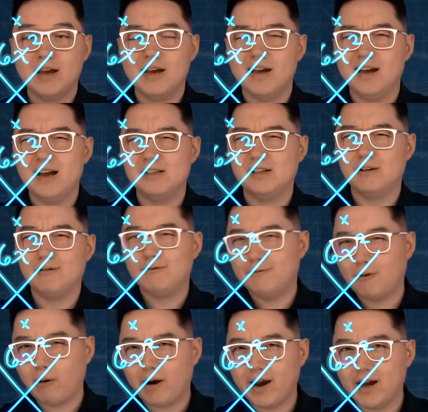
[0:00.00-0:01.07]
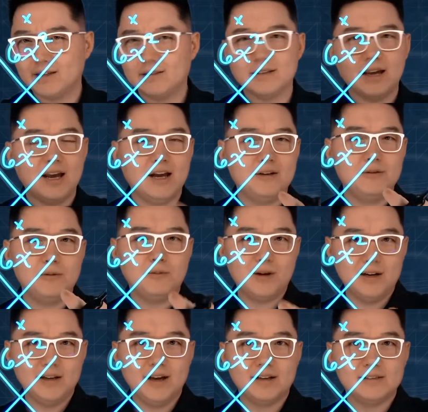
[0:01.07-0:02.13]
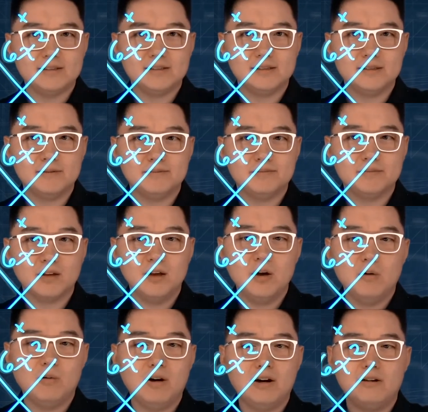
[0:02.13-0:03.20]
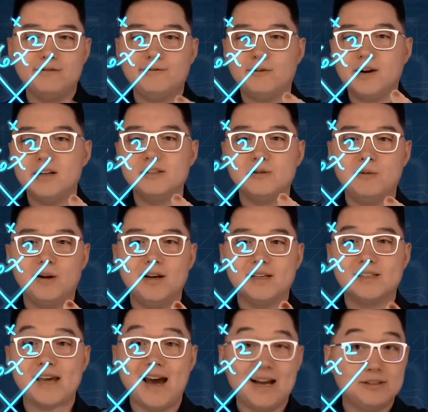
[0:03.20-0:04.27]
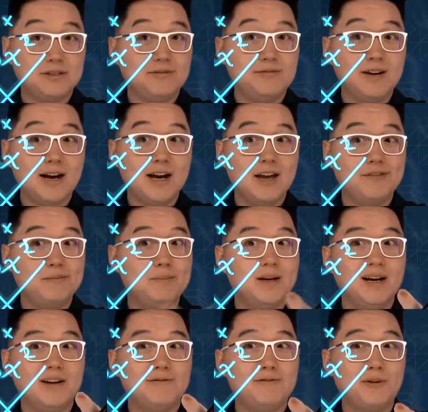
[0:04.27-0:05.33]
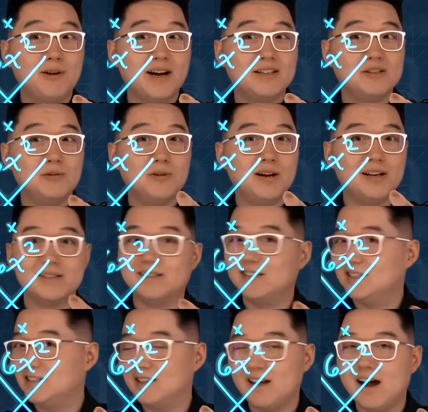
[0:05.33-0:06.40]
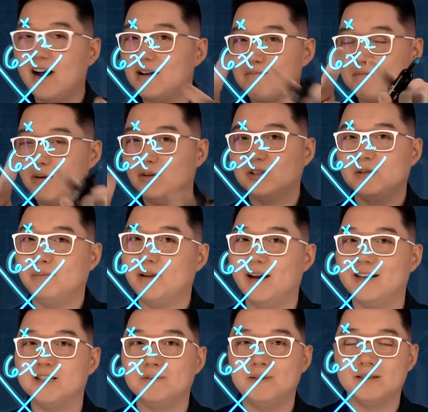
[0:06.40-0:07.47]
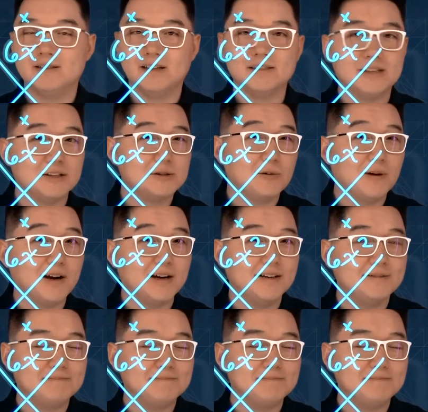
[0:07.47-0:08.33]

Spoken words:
Is it 4x and 1x? Well, 4x and 1x adds to 5, but 4x and 1x does not multiply to be 6x squared.